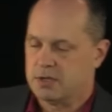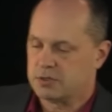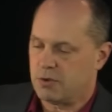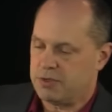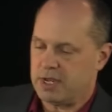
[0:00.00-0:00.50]

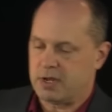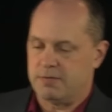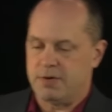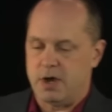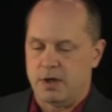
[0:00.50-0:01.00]
So think
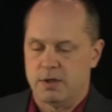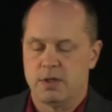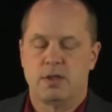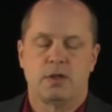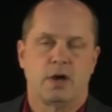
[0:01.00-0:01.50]
of
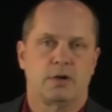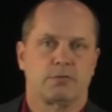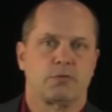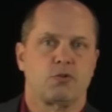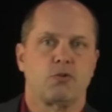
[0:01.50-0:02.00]

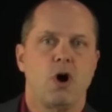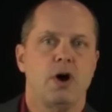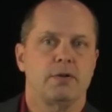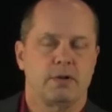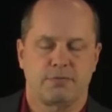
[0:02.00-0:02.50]

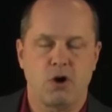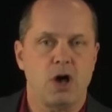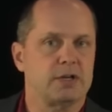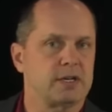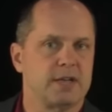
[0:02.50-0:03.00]

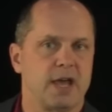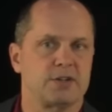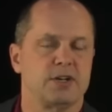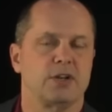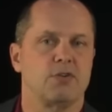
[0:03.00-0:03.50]
fraud
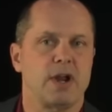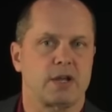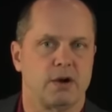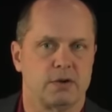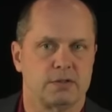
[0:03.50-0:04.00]
detection in credit
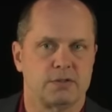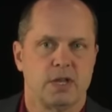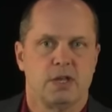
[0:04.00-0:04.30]
cards.